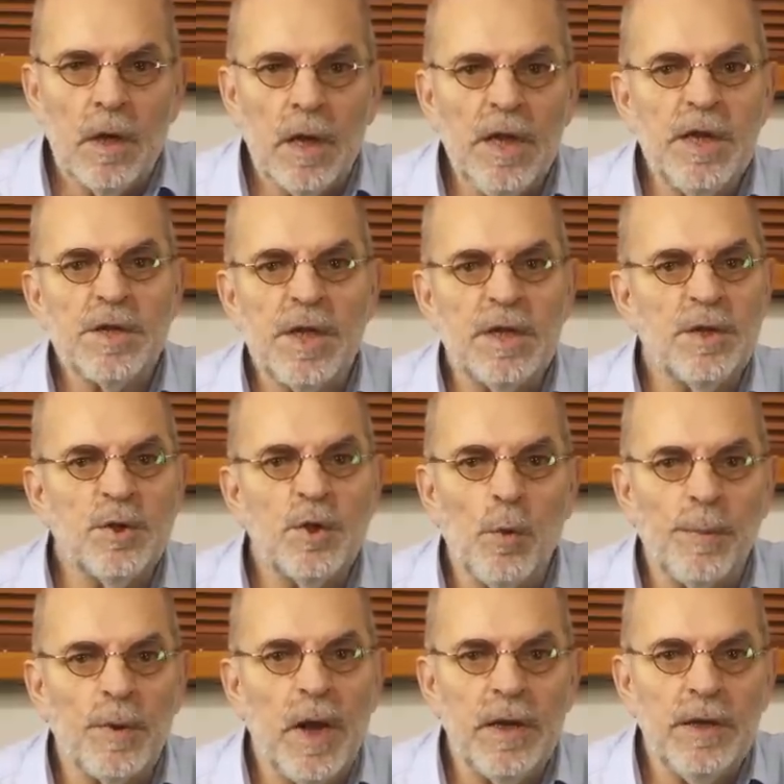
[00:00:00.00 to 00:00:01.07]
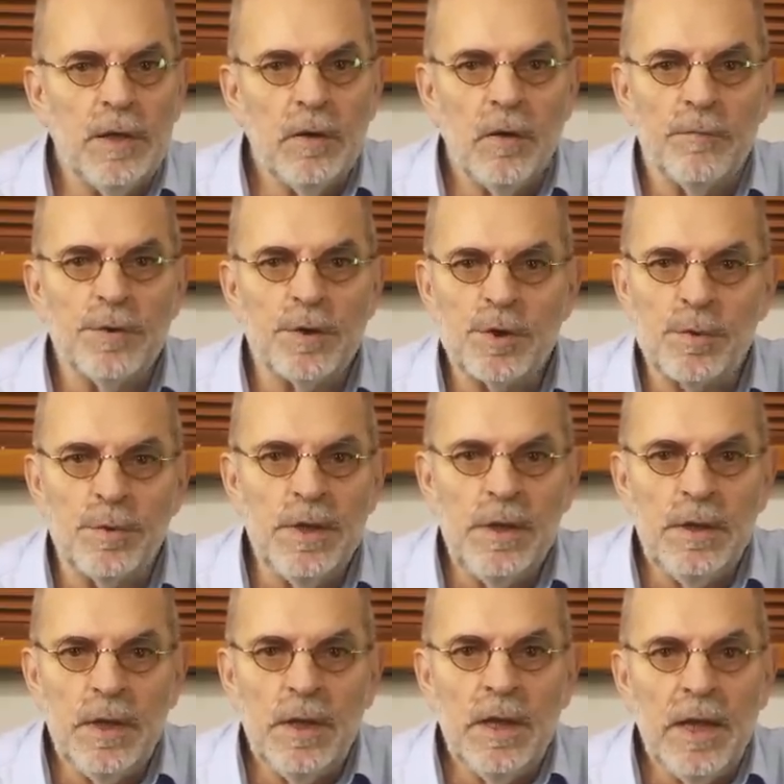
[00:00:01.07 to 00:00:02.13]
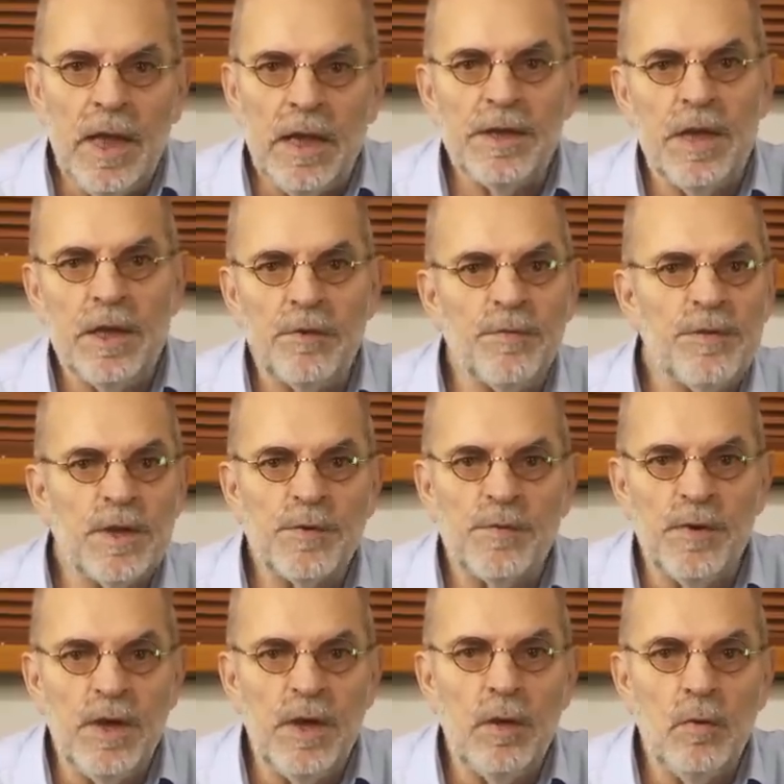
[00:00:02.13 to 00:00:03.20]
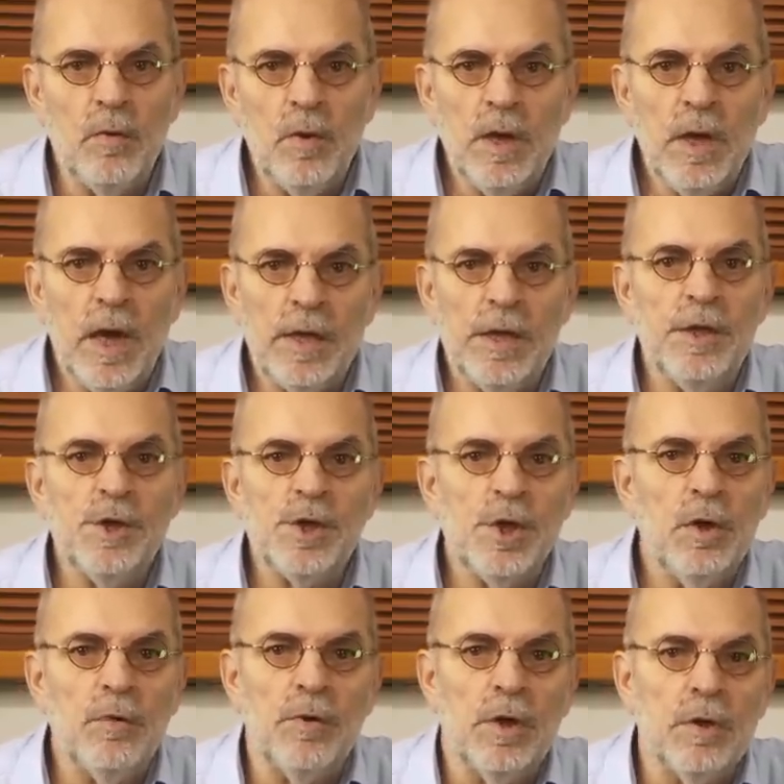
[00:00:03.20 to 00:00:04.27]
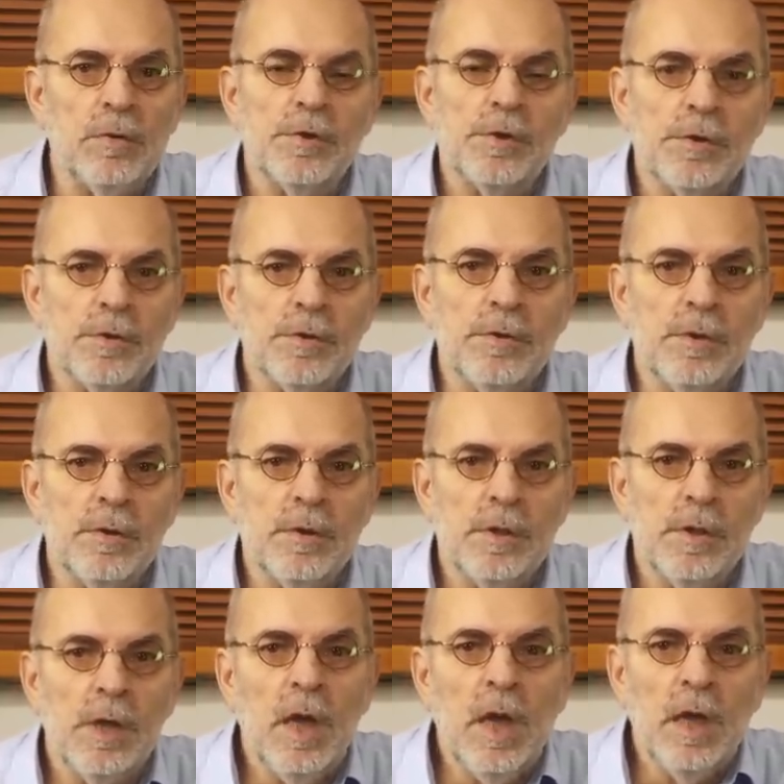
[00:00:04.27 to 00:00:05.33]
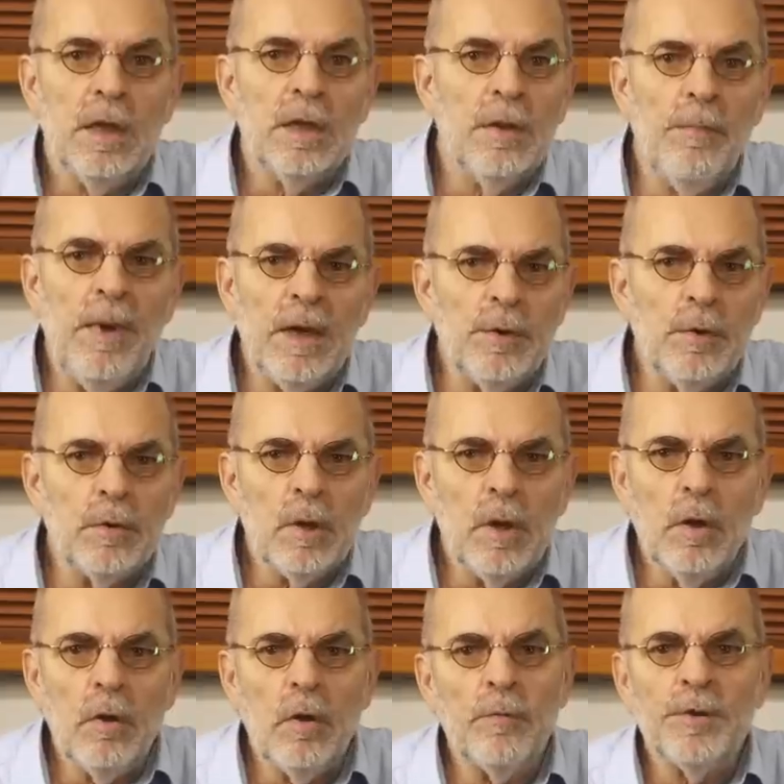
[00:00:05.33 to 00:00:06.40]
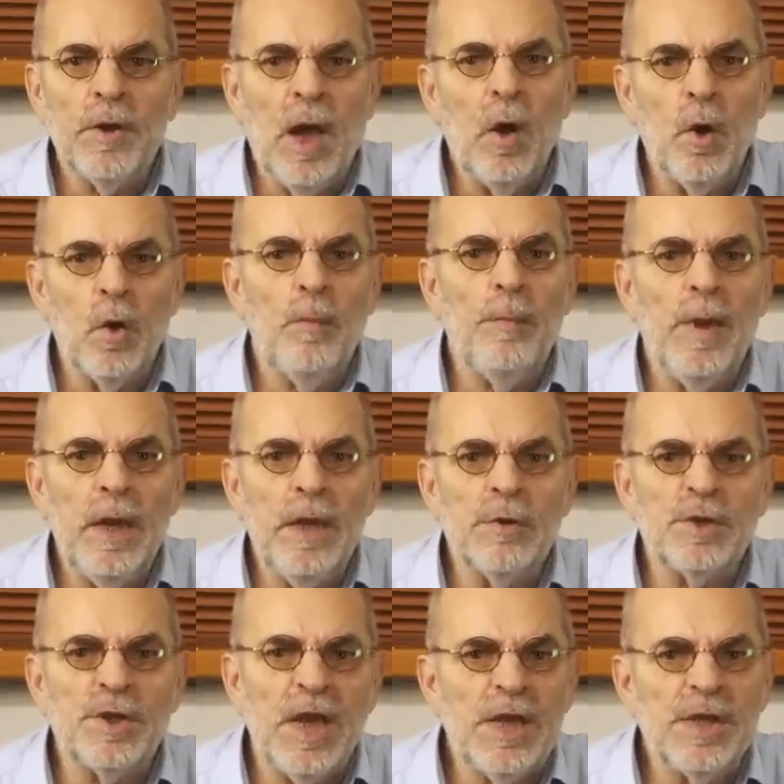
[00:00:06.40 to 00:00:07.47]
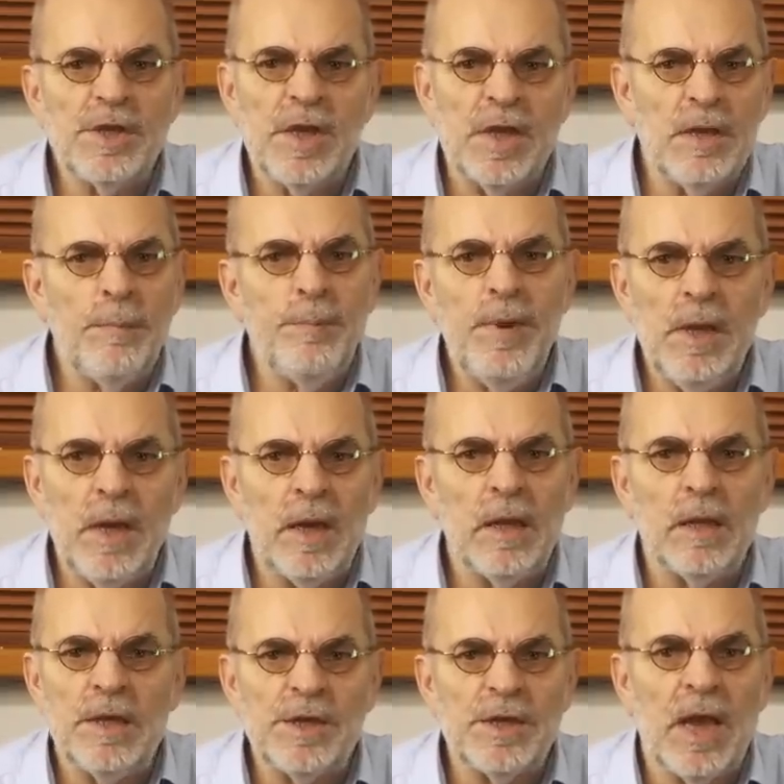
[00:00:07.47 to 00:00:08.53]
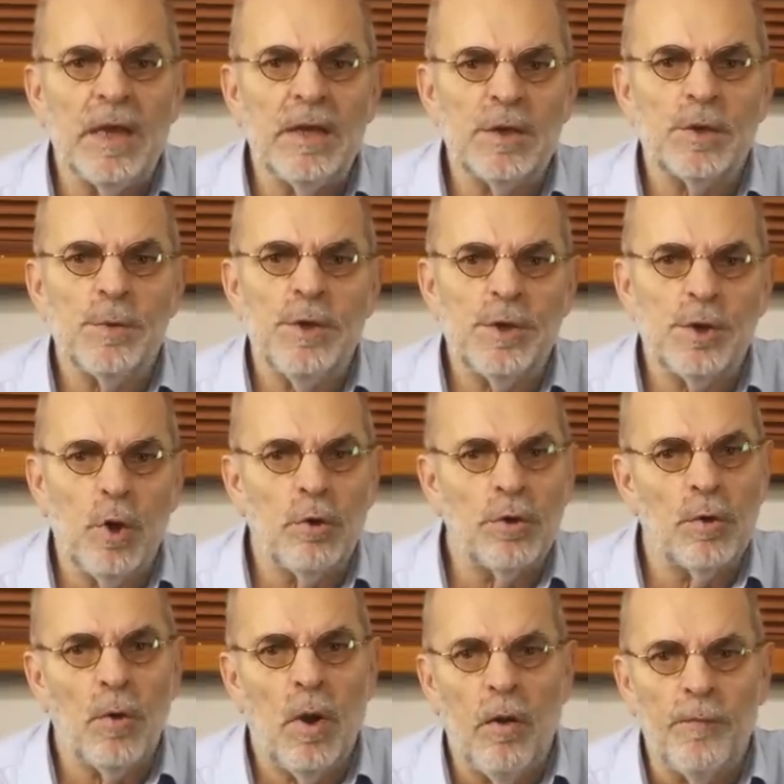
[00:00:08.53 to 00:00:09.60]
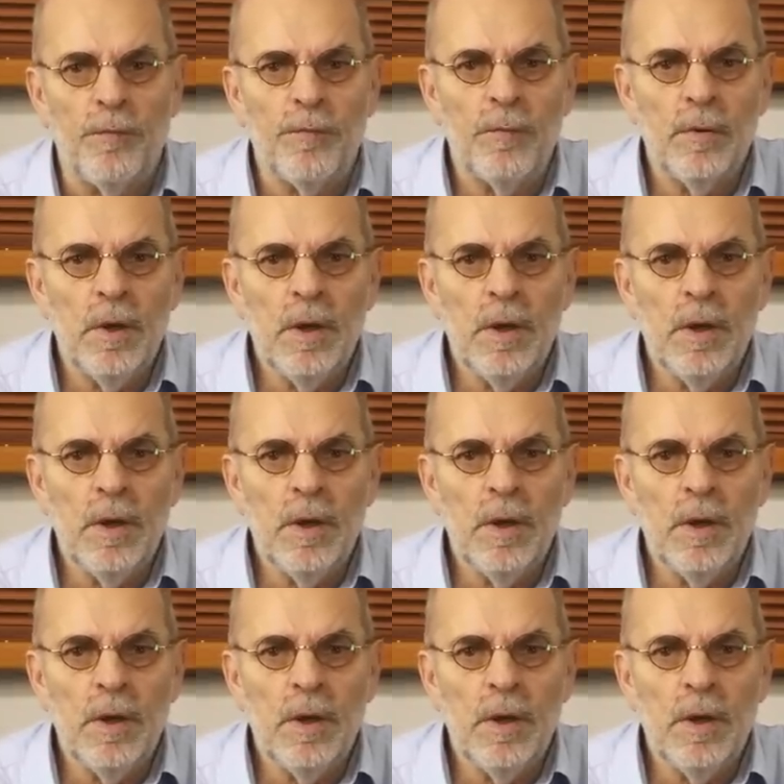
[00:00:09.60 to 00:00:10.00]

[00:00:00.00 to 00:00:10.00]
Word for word: Links at the top right of the screen, at the end of this video and in the show notes. The manual of the Holo May states that the PLL is either switched on or off.